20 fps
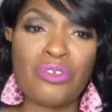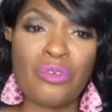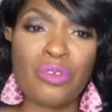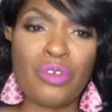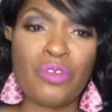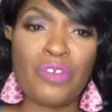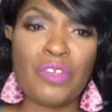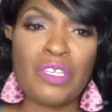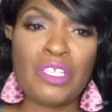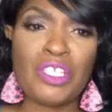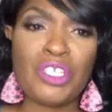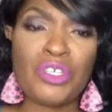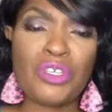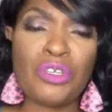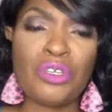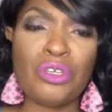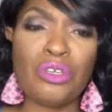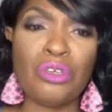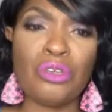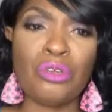Griffin,
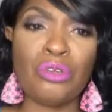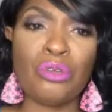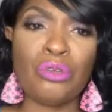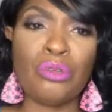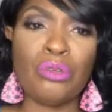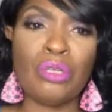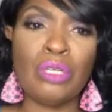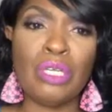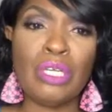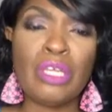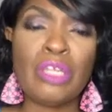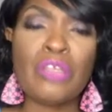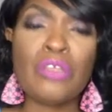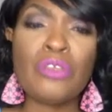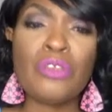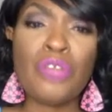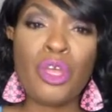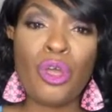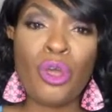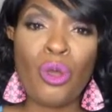to
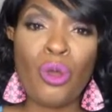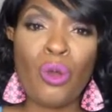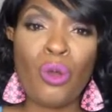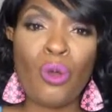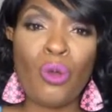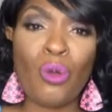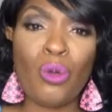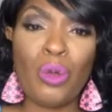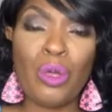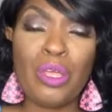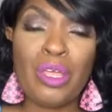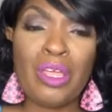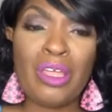know